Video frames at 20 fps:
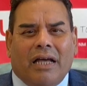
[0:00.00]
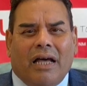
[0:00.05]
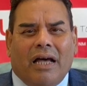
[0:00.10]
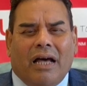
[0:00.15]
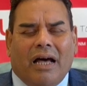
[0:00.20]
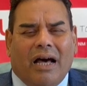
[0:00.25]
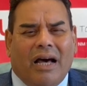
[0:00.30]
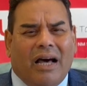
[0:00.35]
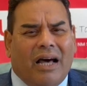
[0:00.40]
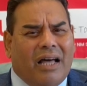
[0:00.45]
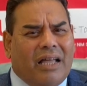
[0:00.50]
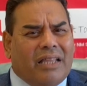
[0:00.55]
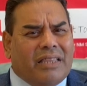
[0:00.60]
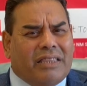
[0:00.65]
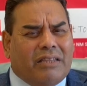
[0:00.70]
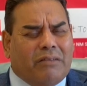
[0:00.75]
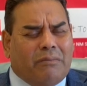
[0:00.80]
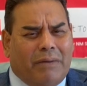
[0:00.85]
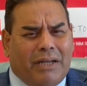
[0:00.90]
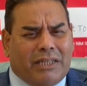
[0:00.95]

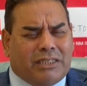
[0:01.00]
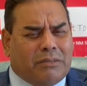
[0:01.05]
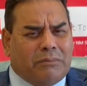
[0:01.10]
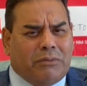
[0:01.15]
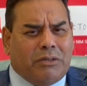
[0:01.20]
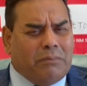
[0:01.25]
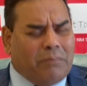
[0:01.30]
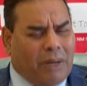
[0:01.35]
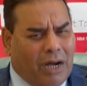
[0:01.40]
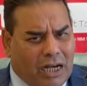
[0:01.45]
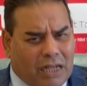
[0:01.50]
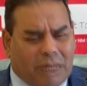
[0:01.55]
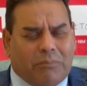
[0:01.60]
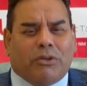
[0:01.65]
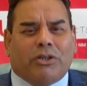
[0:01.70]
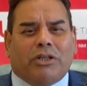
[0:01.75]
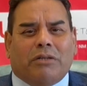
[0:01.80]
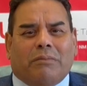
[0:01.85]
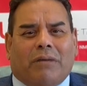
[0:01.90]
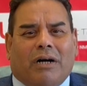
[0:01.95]
They've made some remarkable
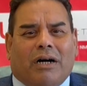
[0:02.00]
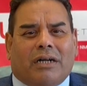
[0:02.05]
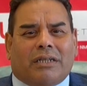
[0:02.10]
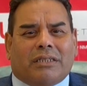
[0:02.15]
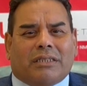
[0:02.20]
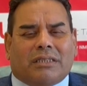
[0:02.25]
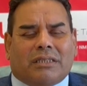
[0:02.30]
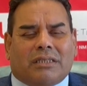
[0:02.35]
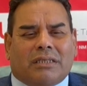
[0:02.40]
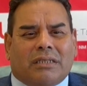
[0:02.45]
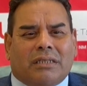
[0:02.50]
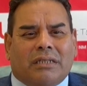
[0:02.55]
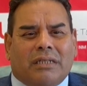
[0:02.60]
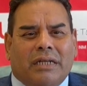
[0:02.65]
remarks,